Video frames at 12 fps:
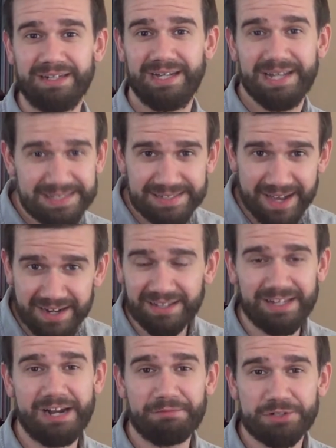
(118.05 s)
It's not a
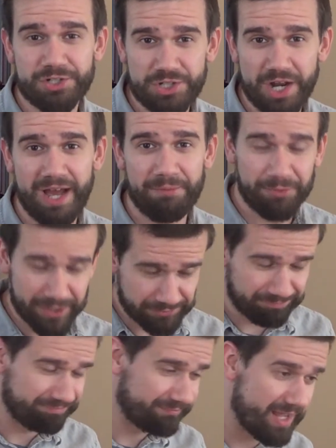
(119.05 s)
glamorous job,
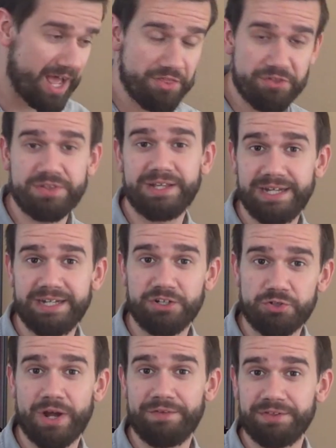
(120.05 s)
well, other than getting
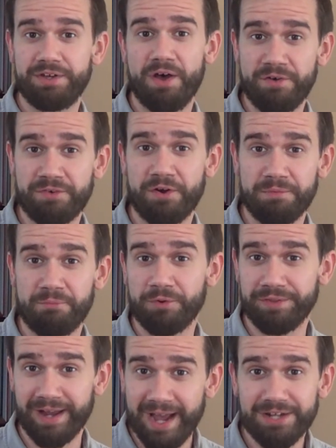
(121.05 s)
to drive the golf cart
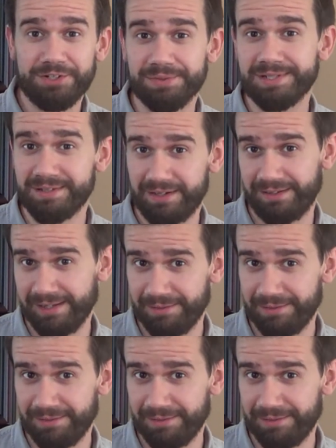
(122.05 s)
more than I do, it's not a